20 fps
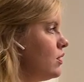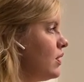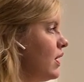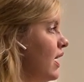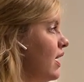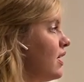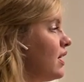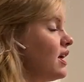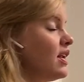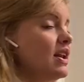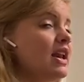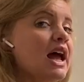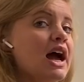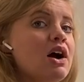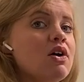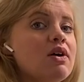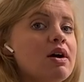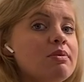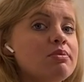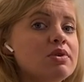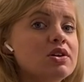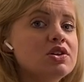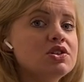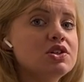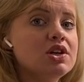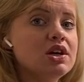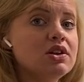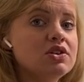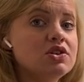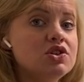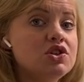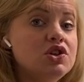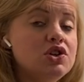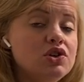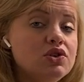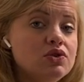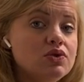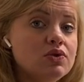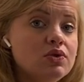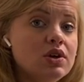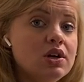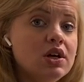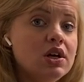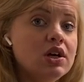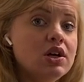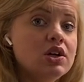Okay, now I'm gonna challenge you